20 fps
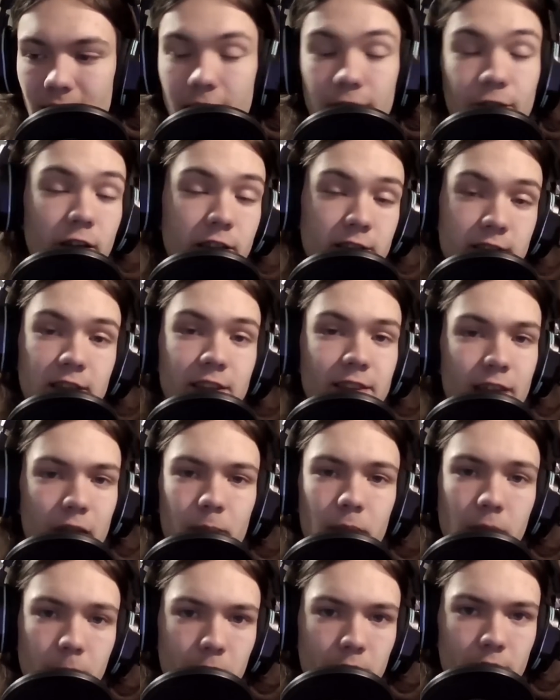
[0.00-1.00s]
and if I see
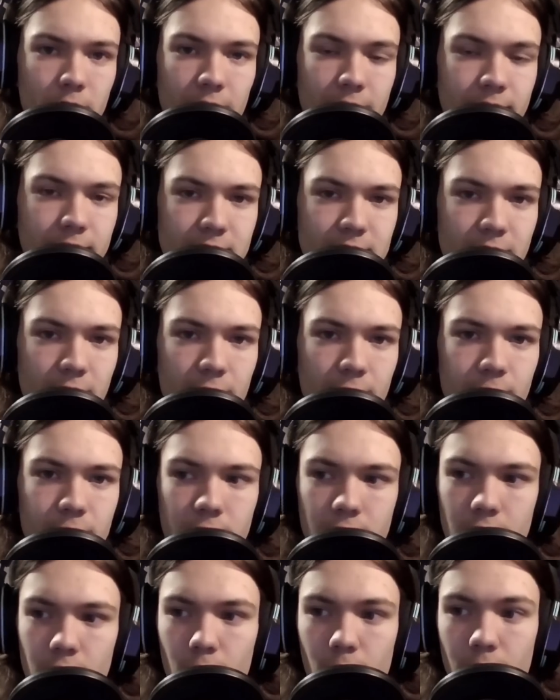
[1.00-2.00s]
that people like this kind of
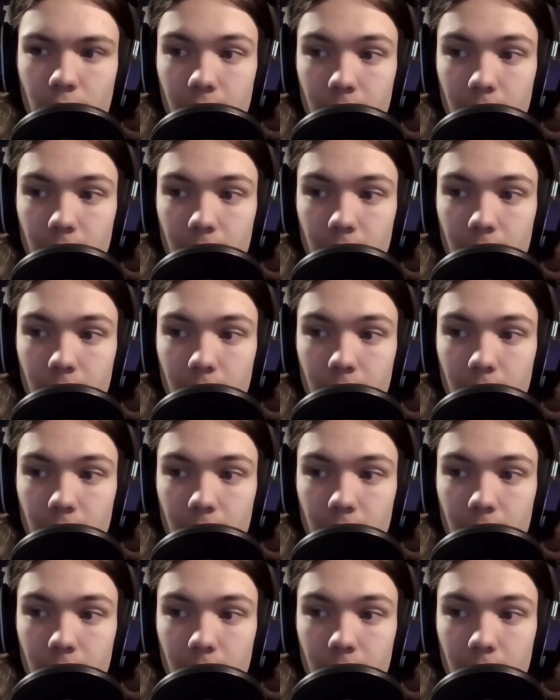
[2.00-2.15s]
video,